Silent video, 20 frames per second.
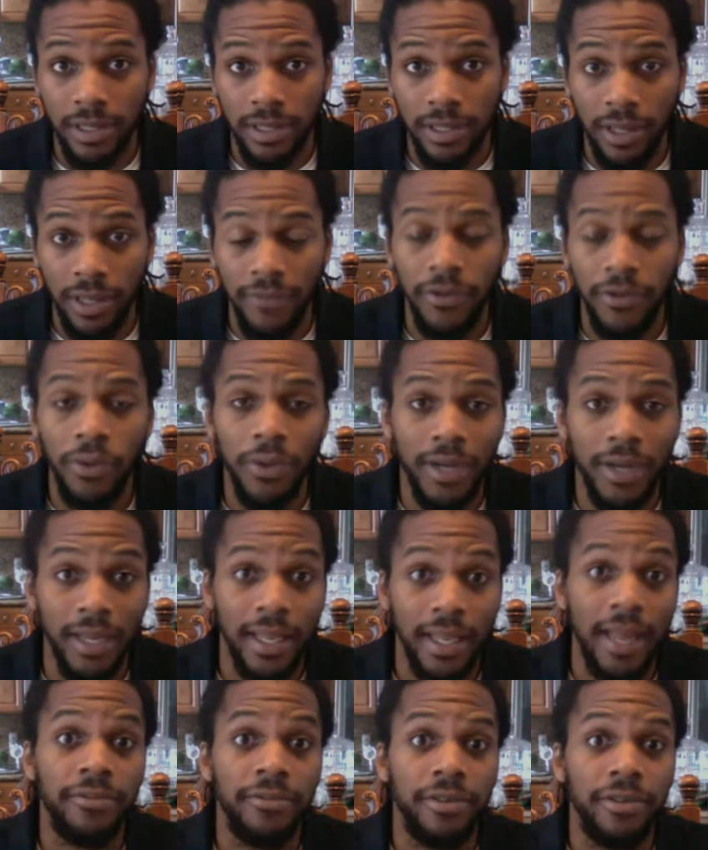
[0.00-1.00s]
if you want to
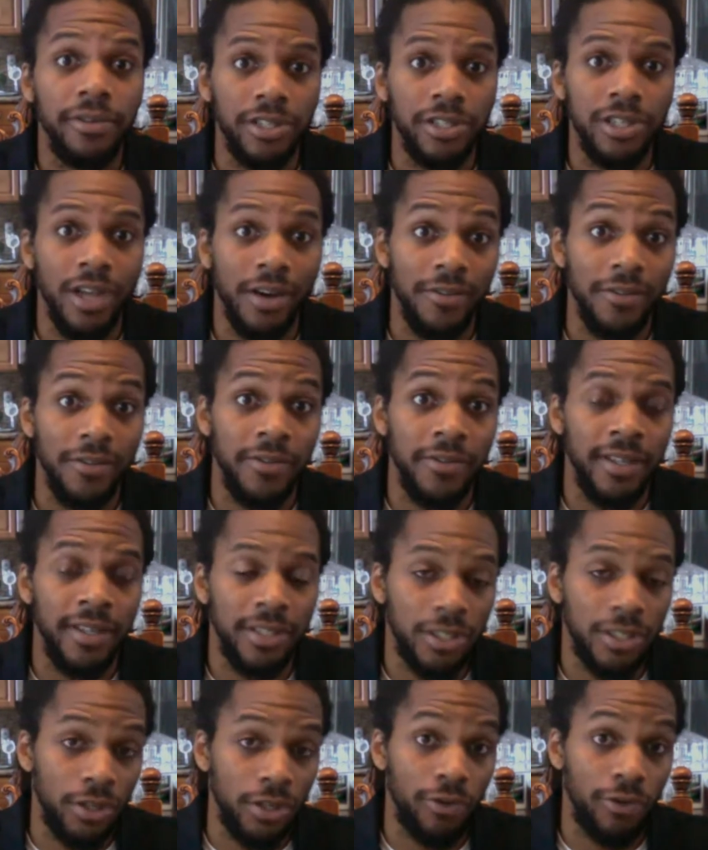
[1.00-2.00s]
leverage events
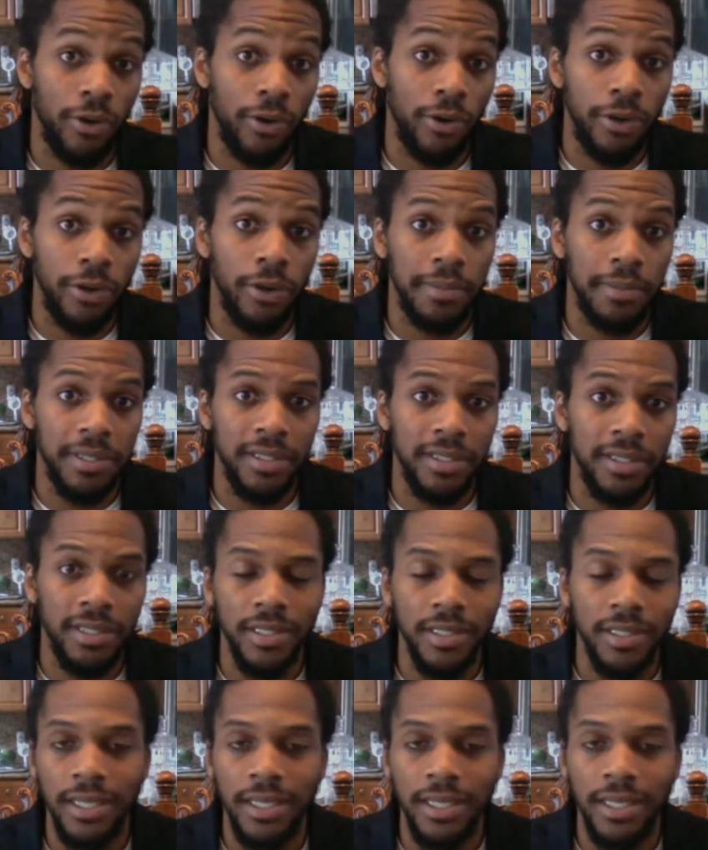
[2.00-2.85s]
to grow your business,